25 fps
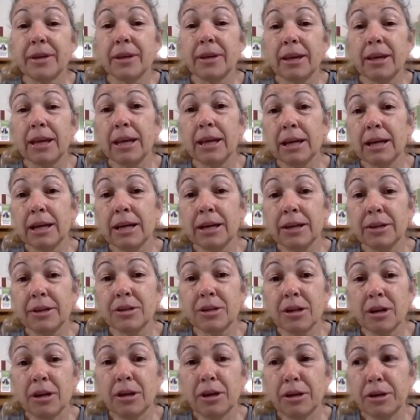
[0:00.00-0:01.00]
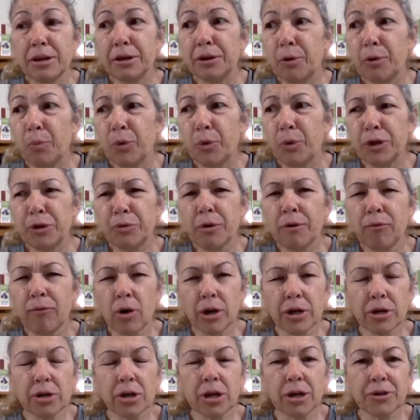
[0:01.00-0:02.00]
And, you know, when you have
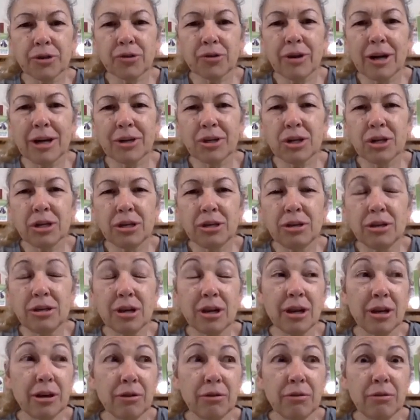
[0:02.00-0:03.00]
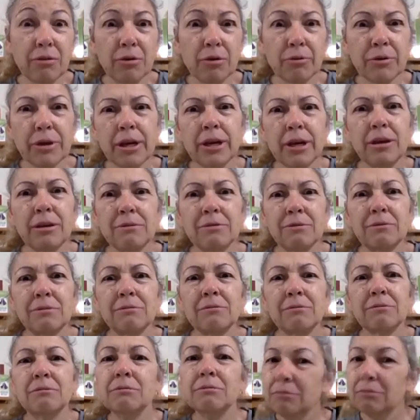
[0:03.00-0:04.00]
one dog scratching, you kind of go, okay,
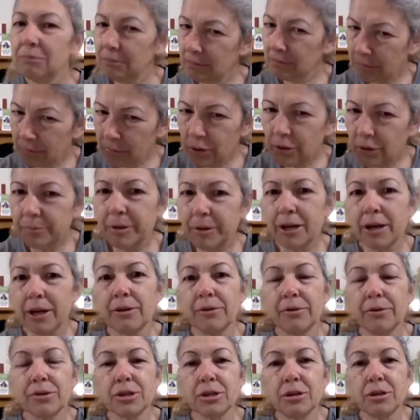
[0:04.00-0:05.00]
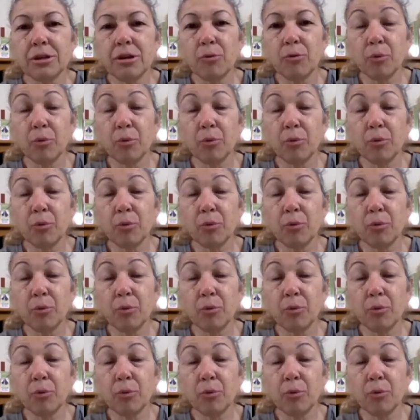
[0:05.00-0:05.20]
could be an allergy.